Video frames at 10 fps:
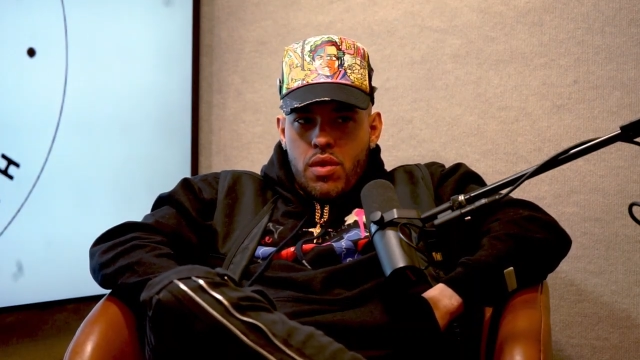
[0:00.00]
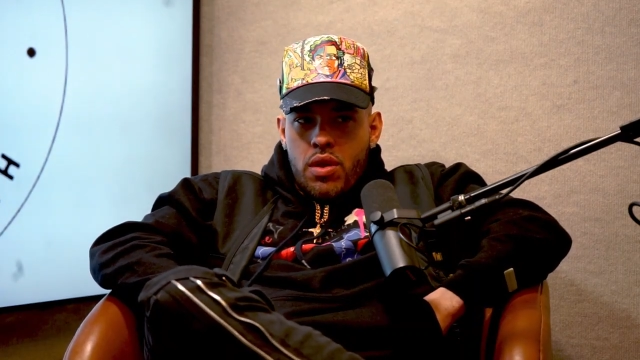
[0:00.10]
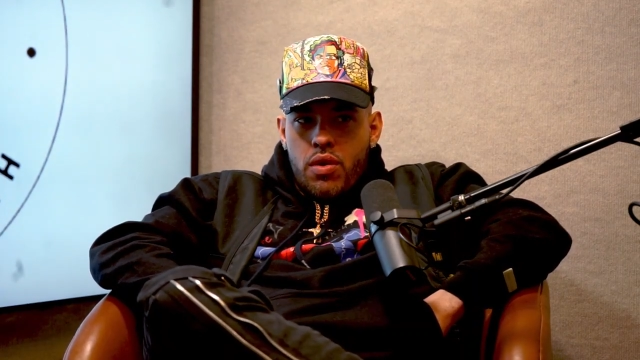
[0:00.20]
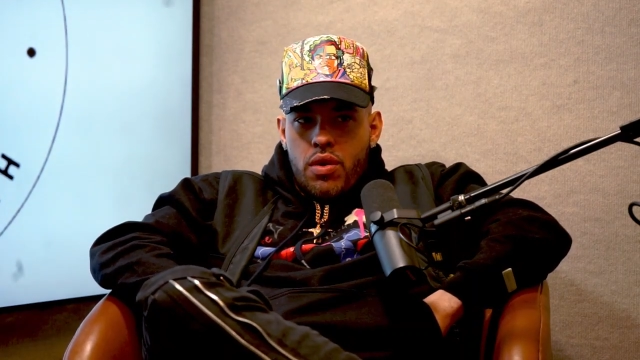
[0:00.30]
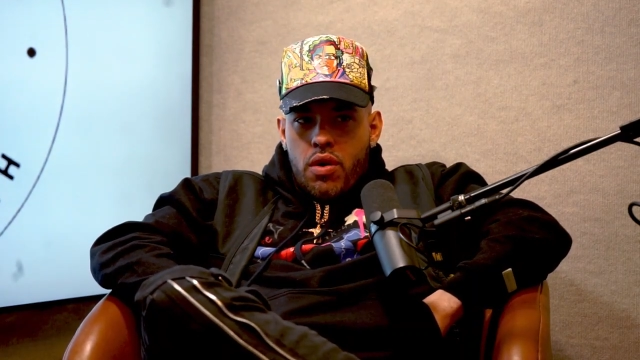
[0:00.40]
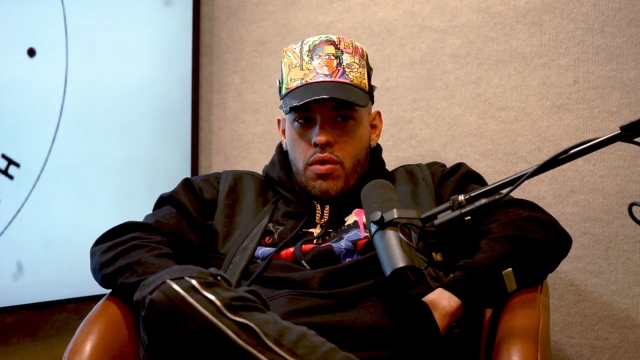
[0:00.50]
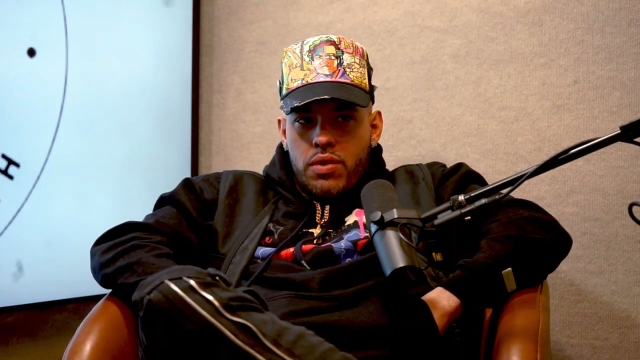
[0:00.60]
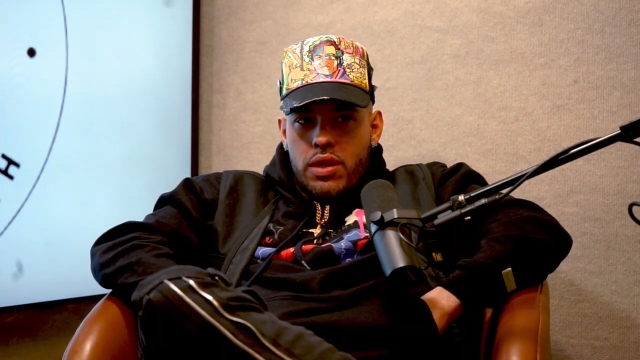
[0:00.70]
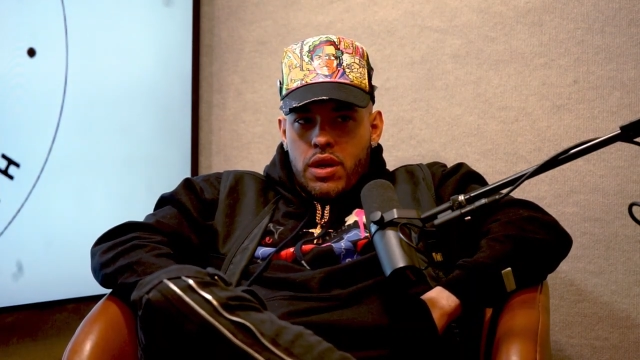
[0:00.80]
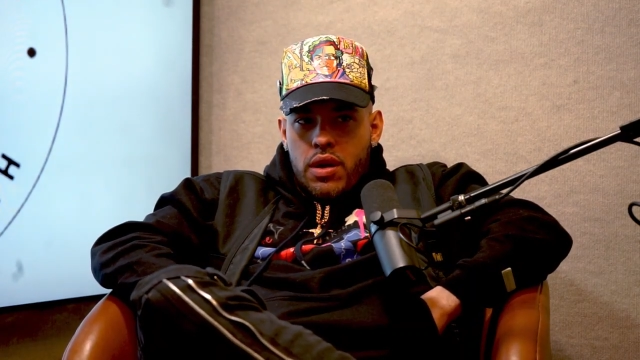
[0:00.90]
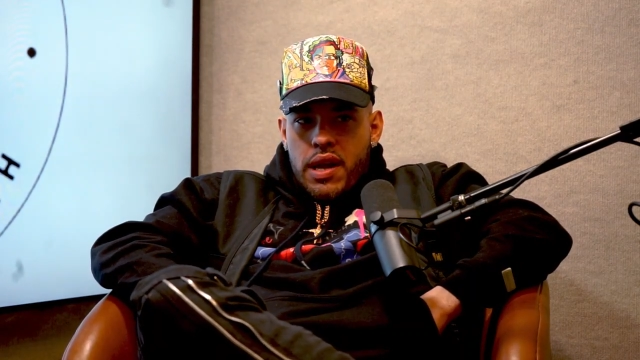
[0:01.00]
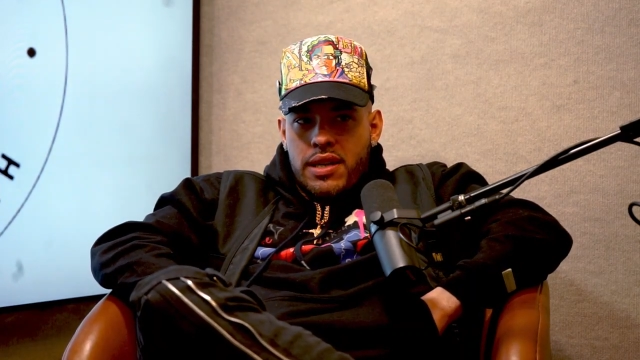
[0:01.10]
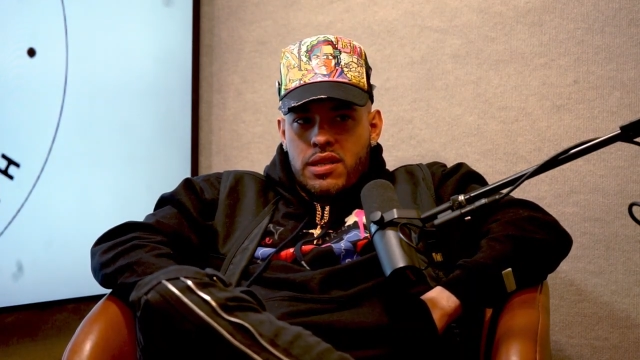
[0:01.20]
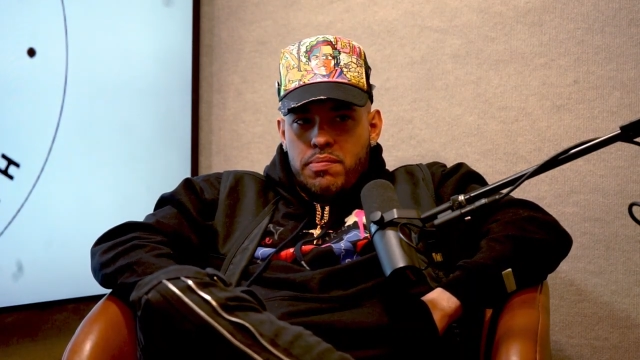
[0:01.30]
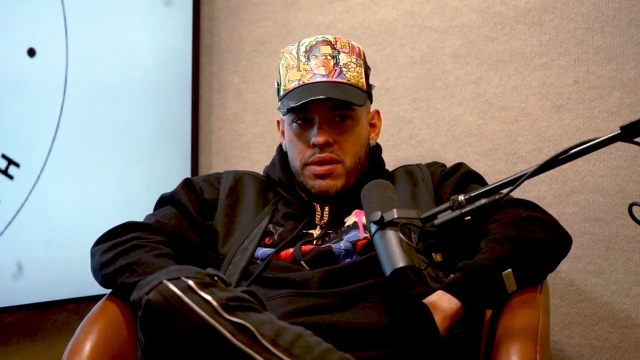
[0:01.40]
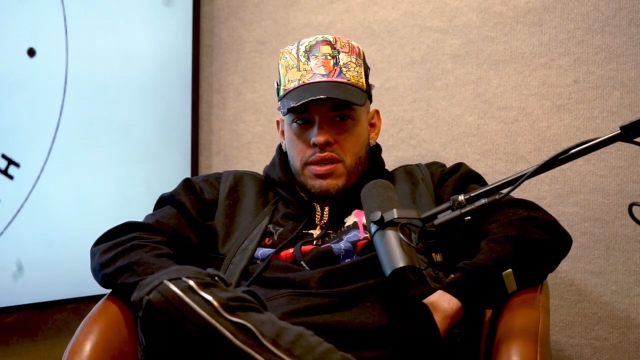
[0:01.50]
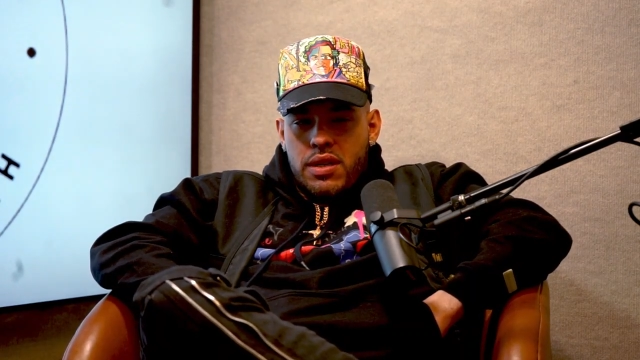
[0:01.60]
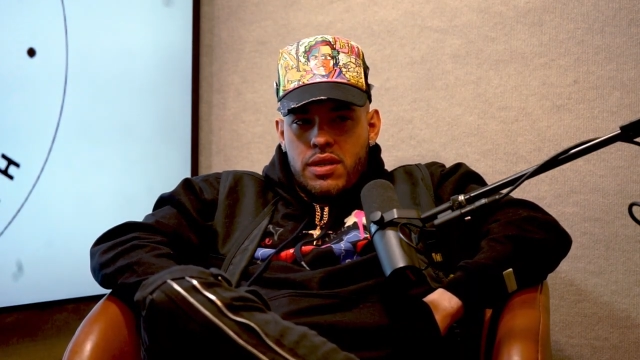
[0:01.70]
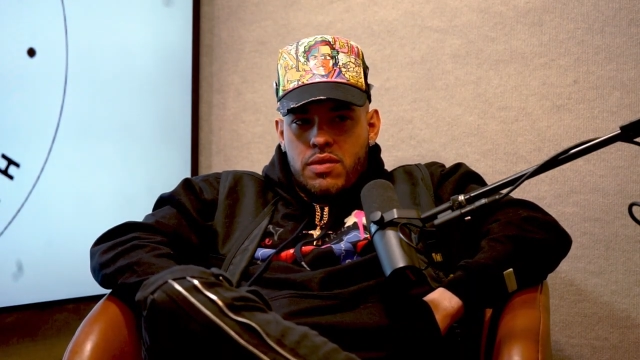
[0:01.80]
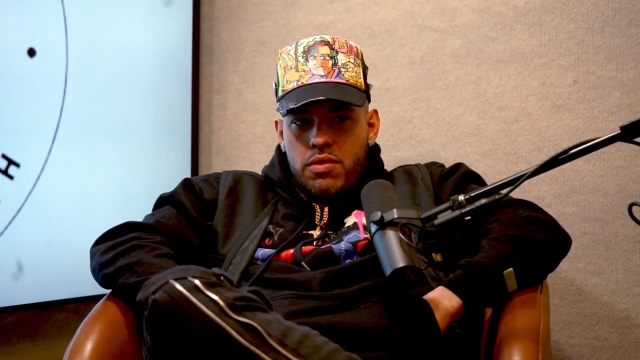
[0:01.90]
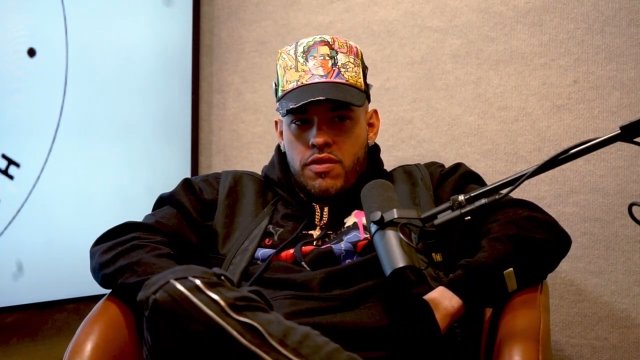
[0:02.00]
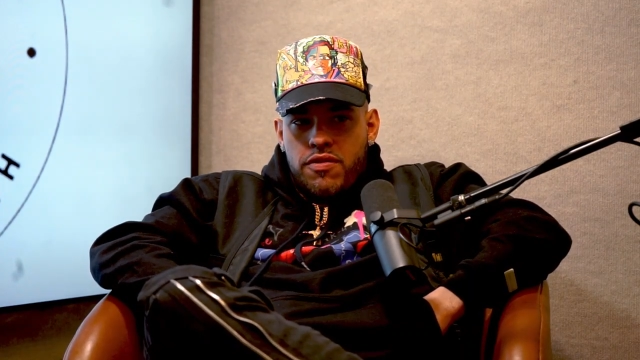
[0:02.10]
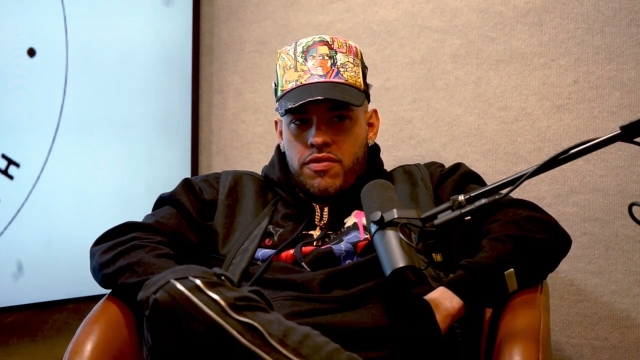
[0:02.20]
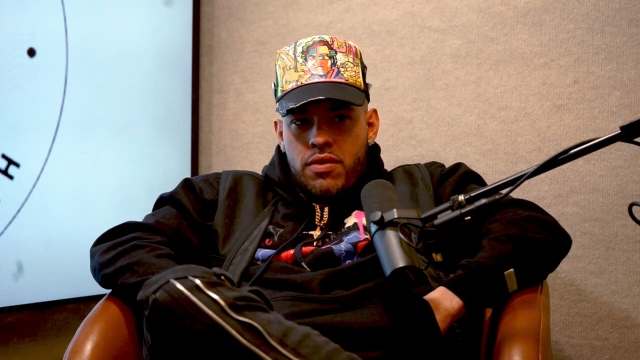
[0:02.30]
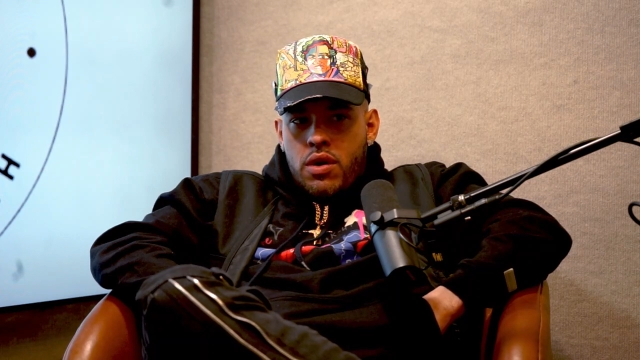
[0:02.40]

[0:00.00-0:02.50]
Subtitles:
you know, we did exhibitions with,